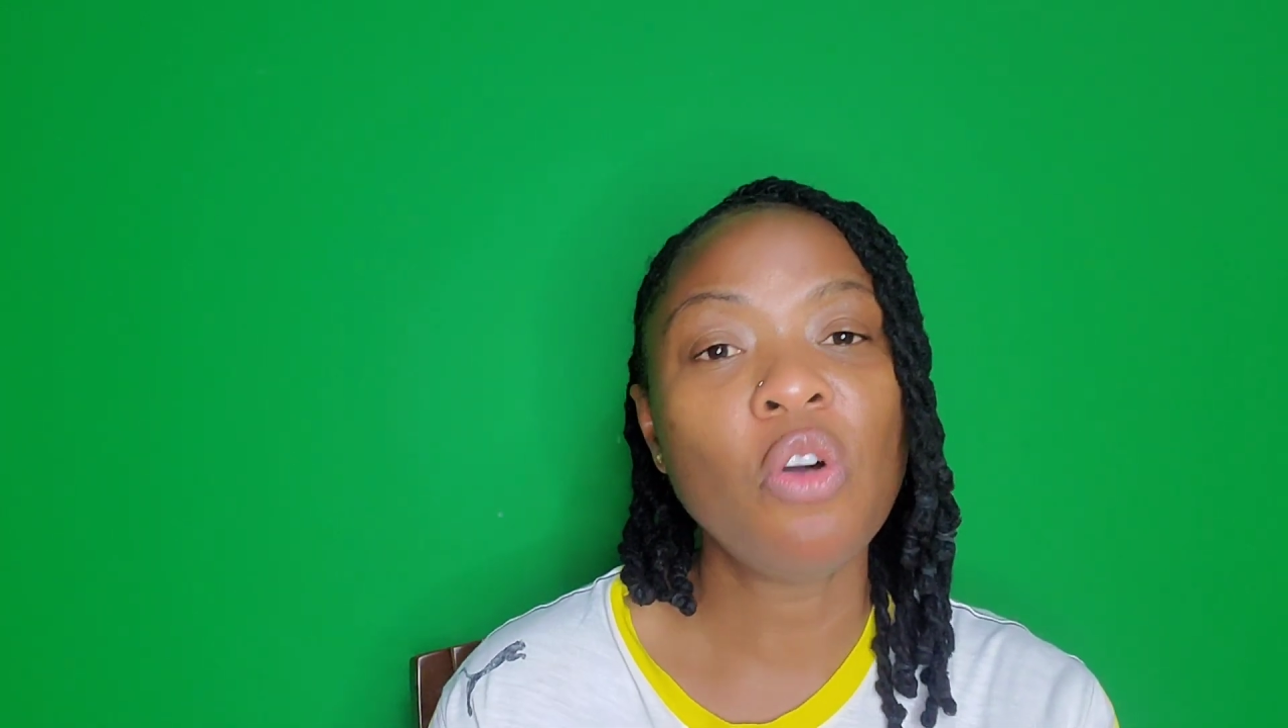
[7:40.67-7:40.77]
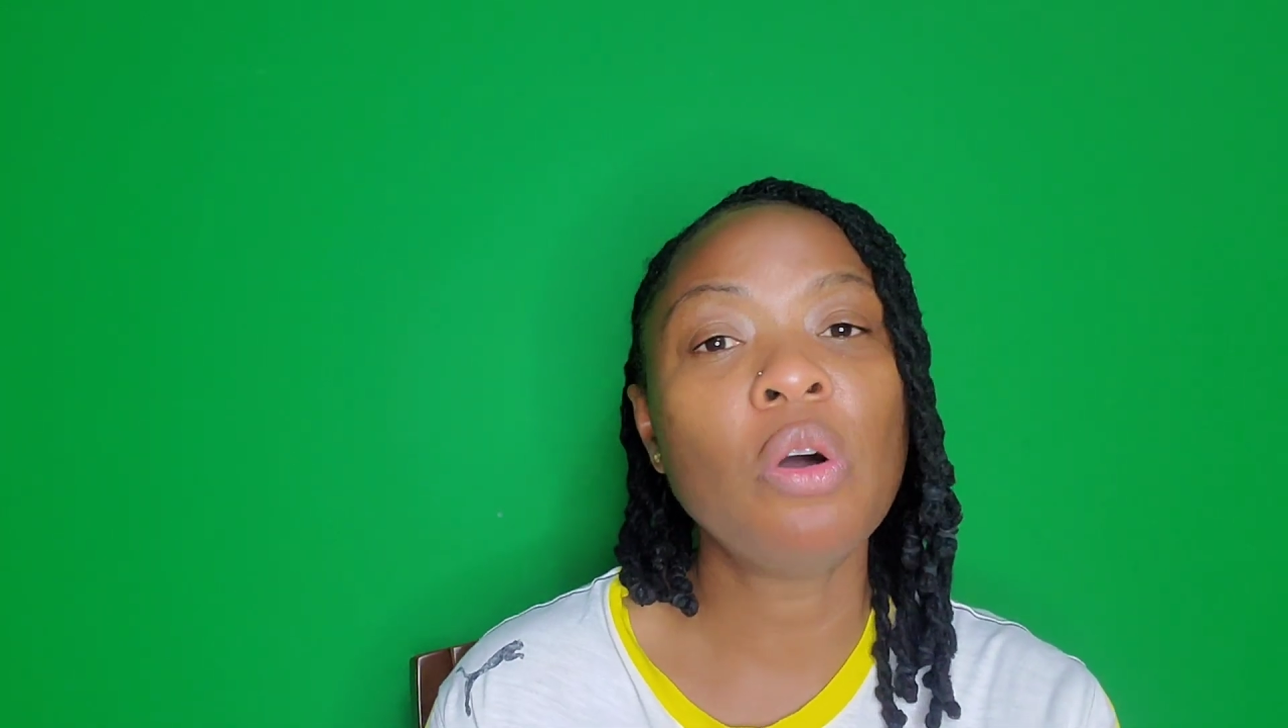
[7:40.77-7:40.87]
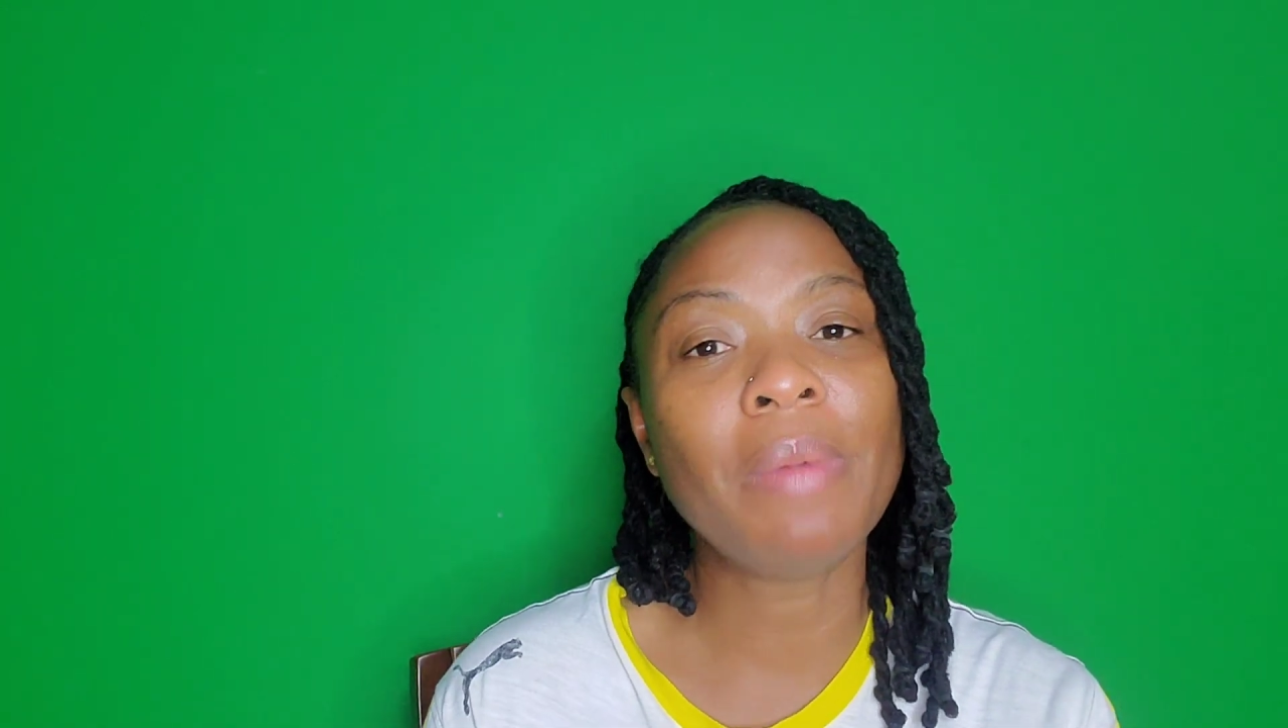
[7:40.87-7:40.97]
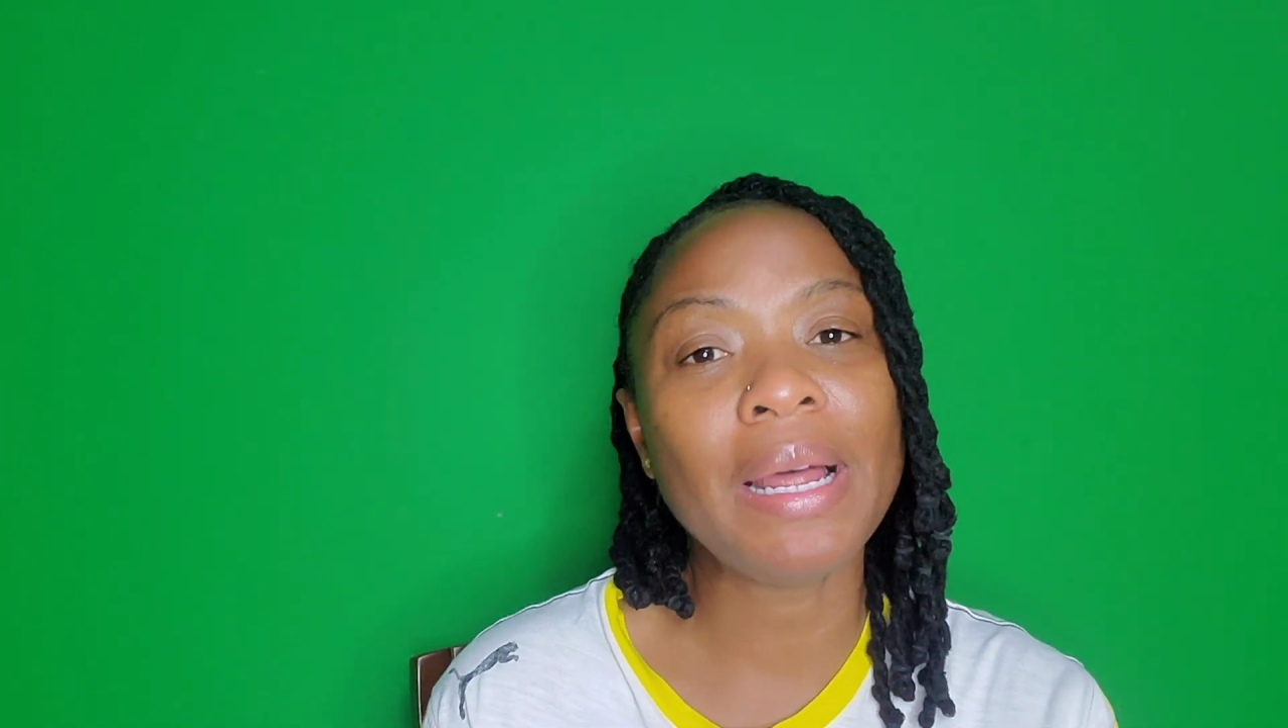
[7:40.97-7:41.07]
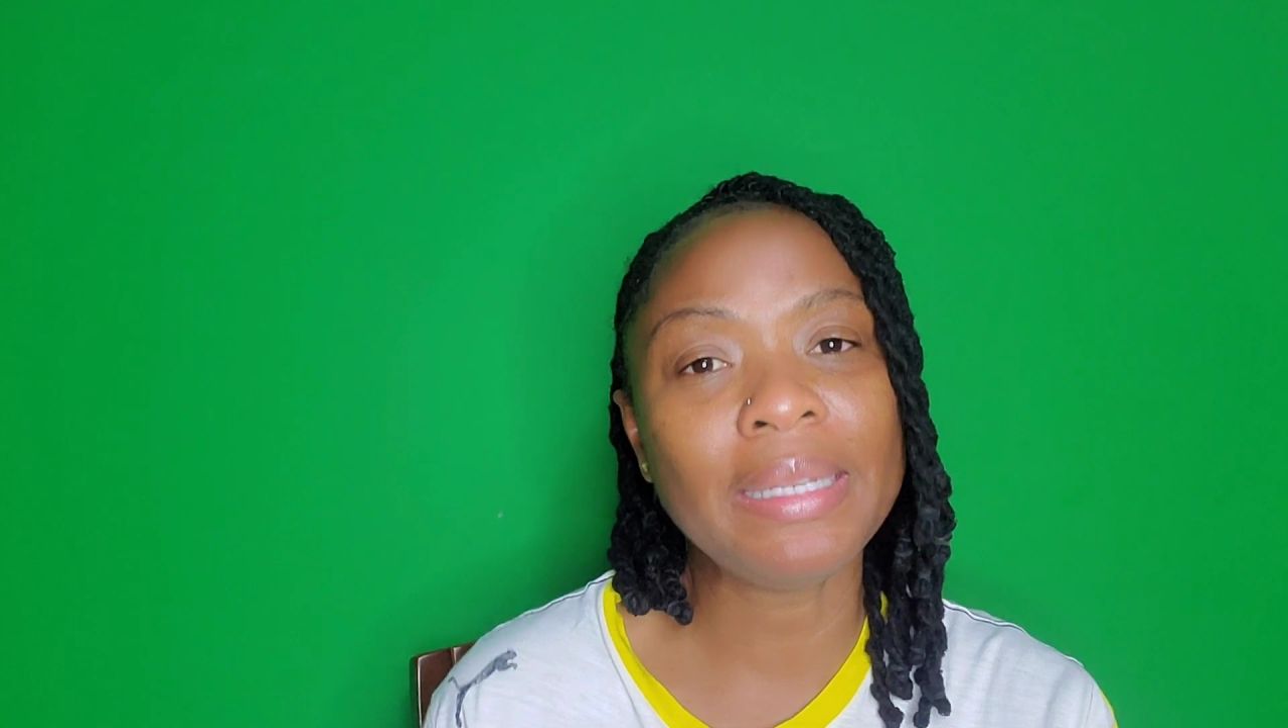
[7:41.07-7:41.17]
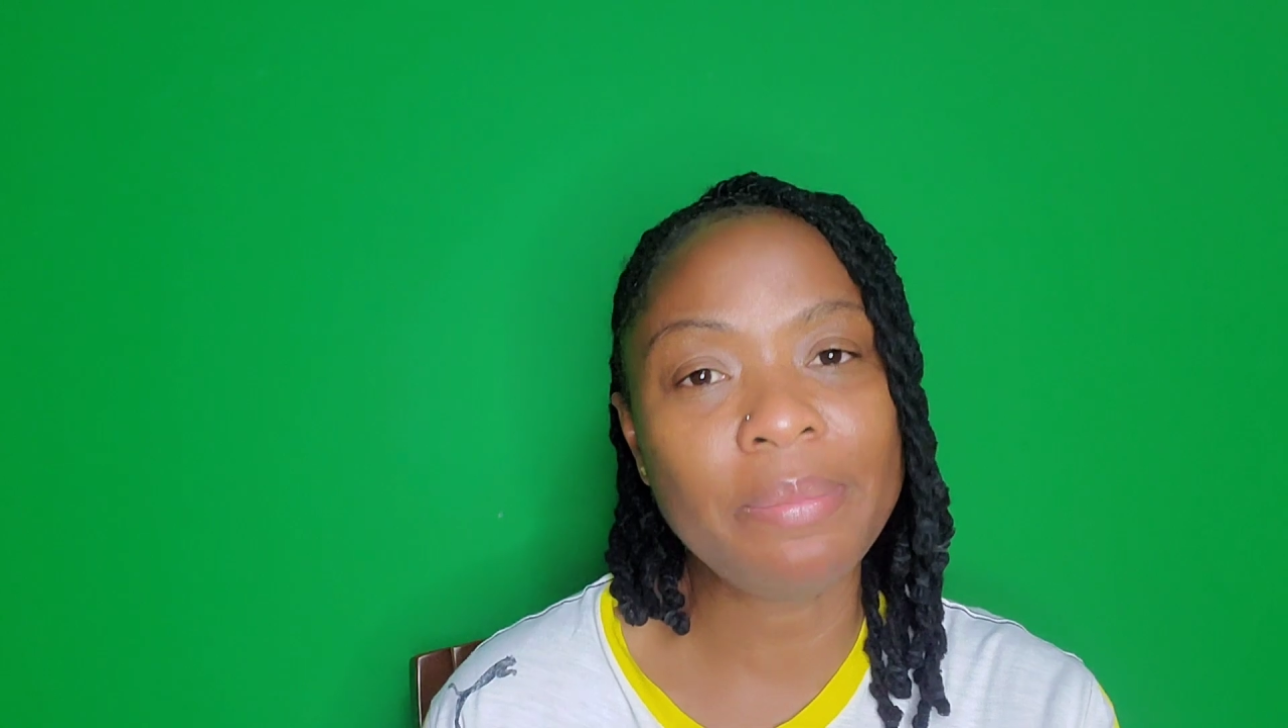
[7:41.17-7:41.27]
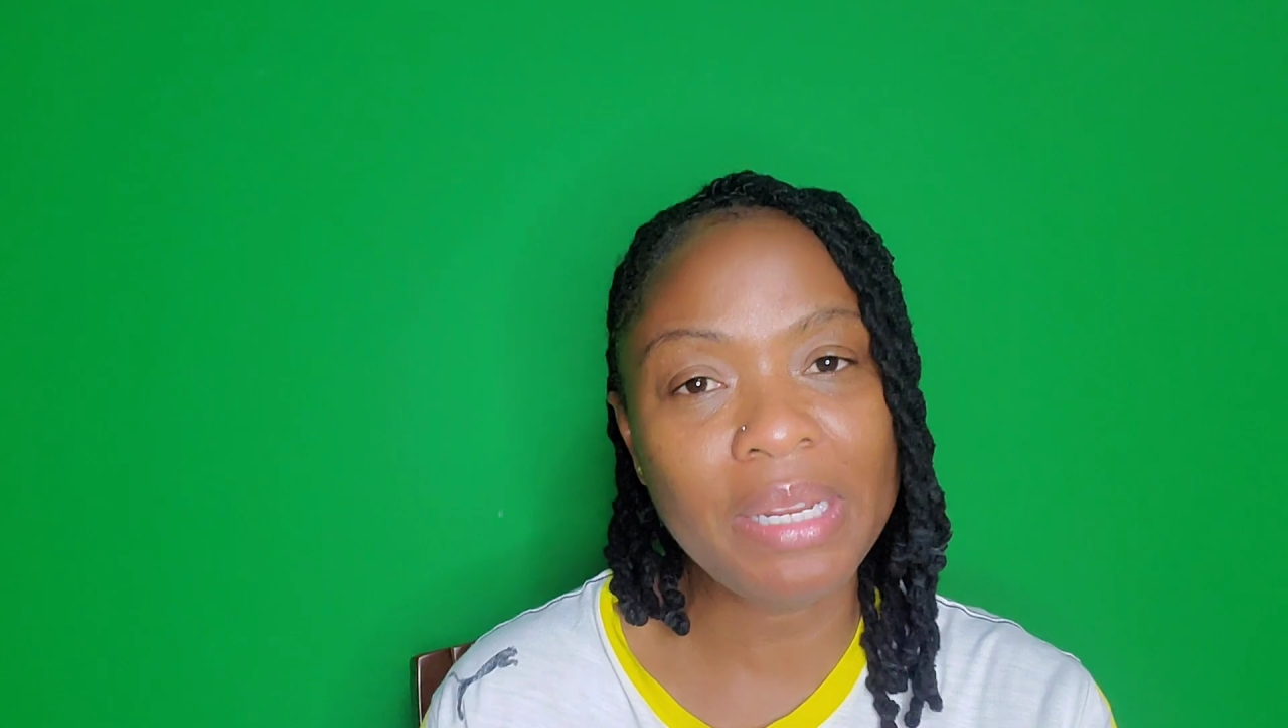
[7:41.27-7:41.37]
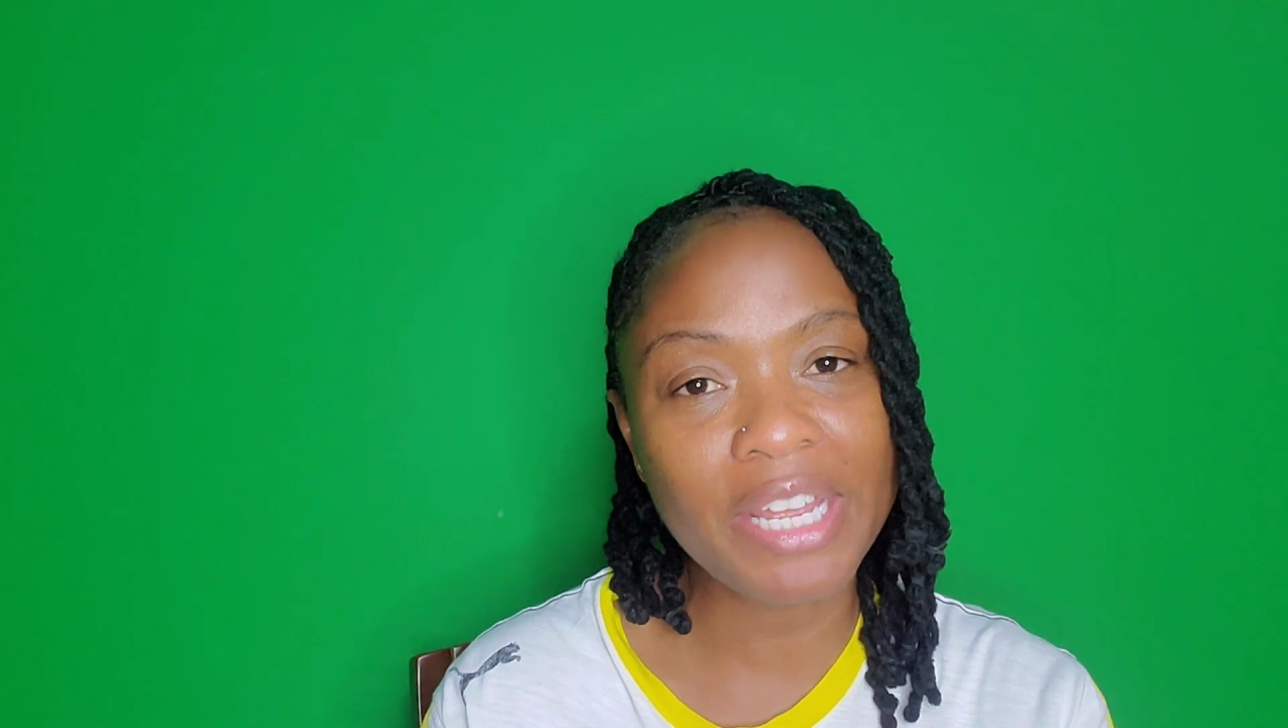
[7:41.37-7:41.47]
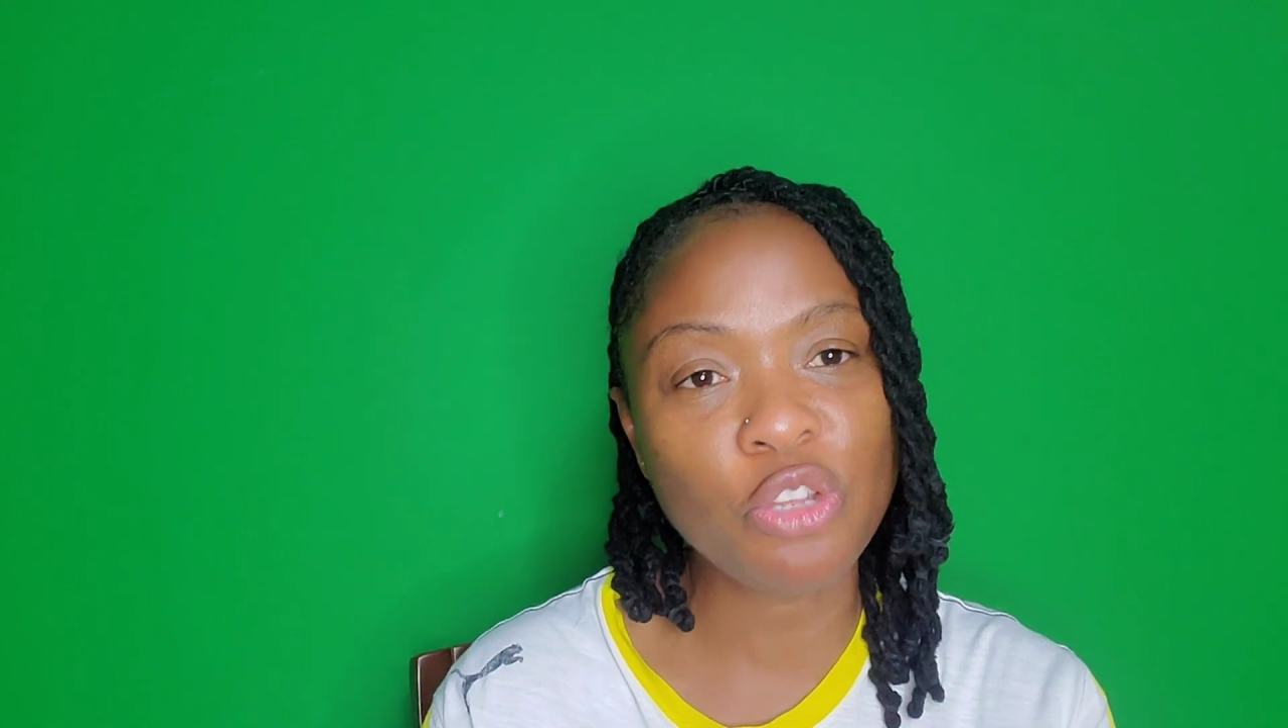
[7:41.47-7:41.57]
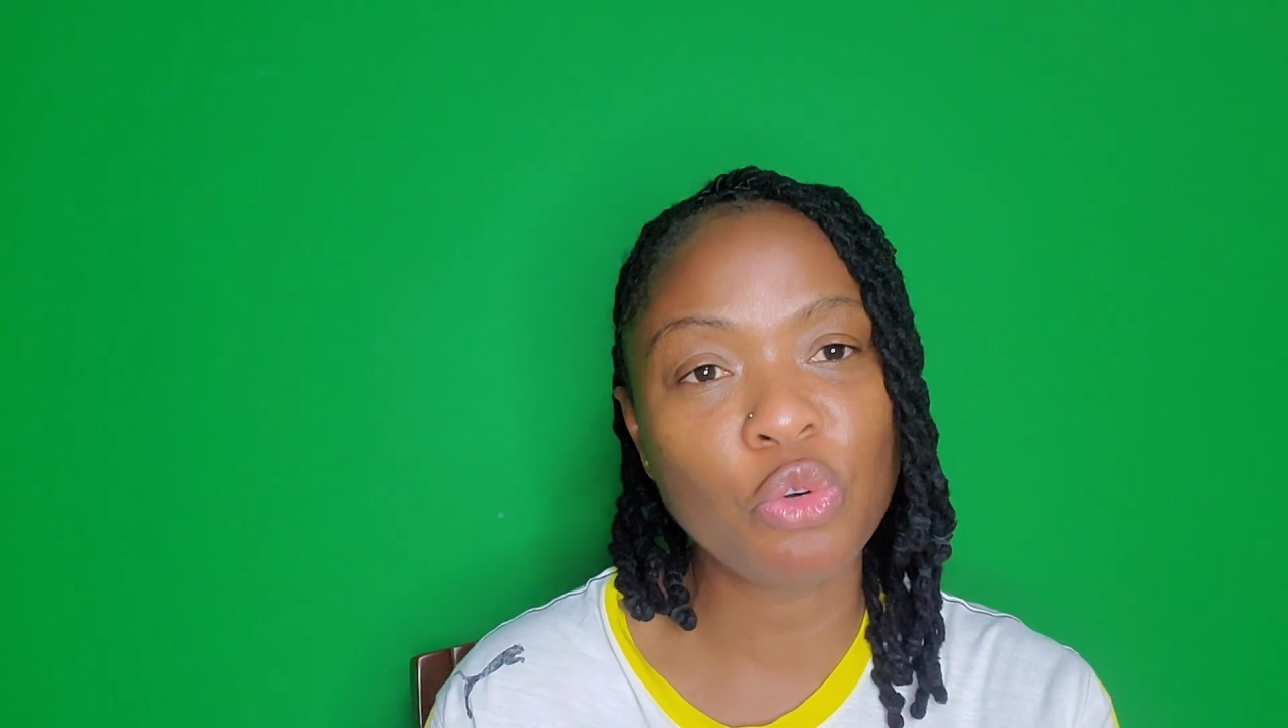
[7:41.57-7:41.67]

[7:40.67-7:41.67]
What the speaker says: Oma, let me let